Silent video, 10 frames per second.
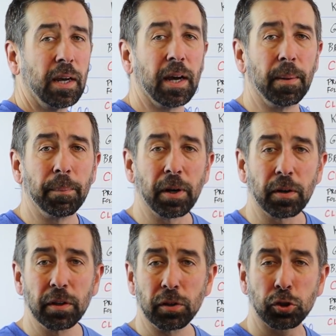but
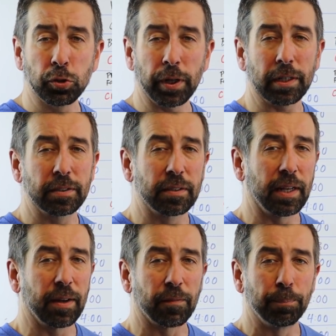are little tricks
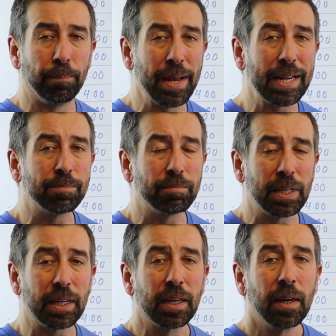that have made
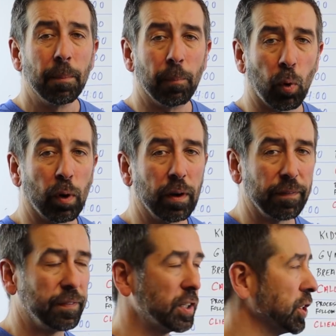me more
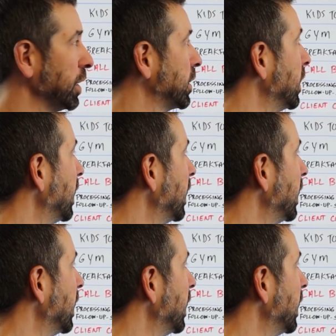efficient